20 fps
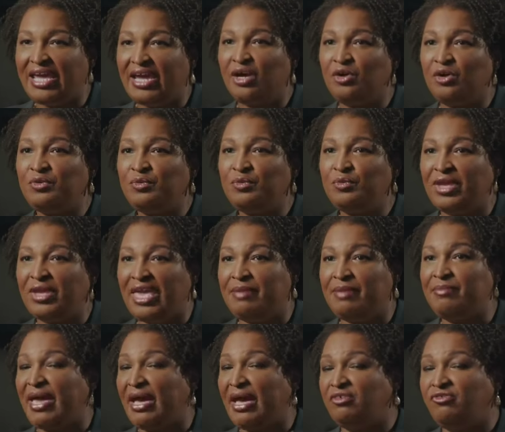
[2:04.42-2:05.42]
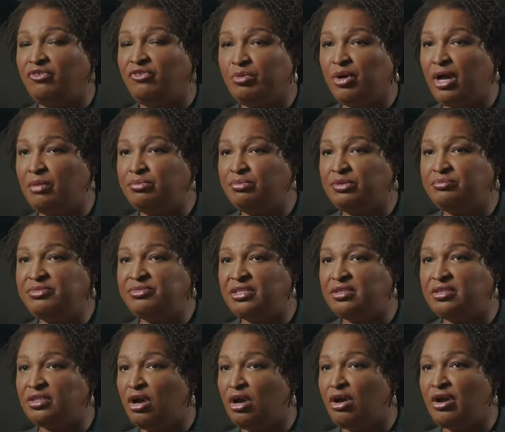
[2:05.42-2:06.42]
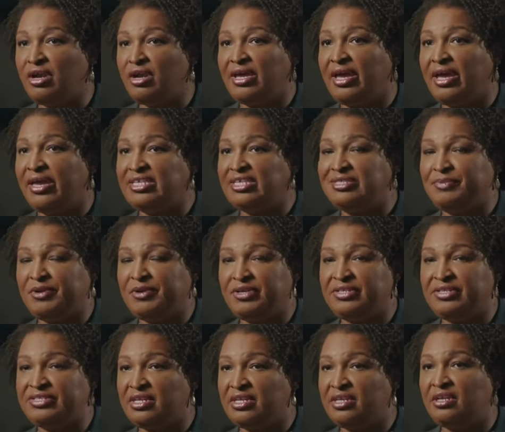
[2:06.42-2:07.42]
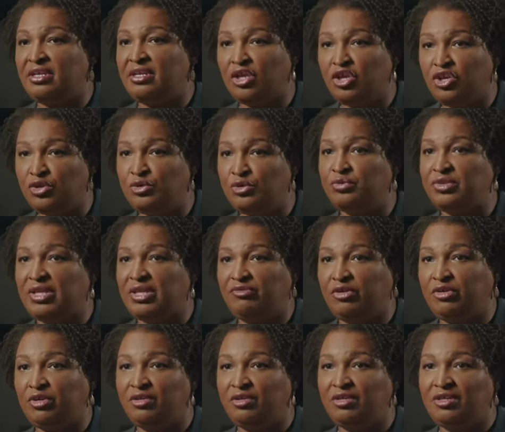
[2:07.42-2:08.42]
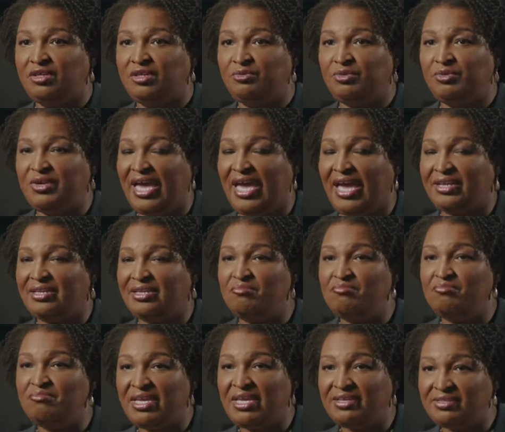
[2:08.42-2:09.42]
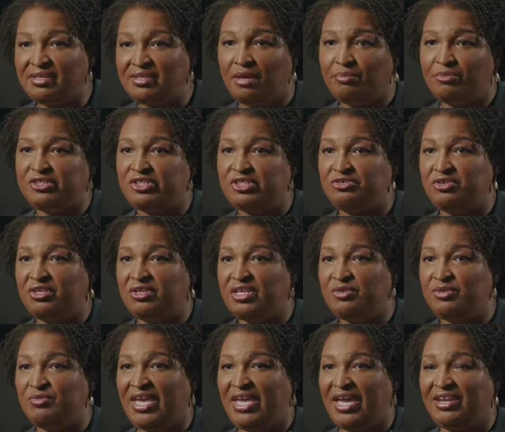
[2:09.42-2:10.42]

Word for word: Now came out of a problem that Laura and I experienced at an acute level. We had an amazing opportunity.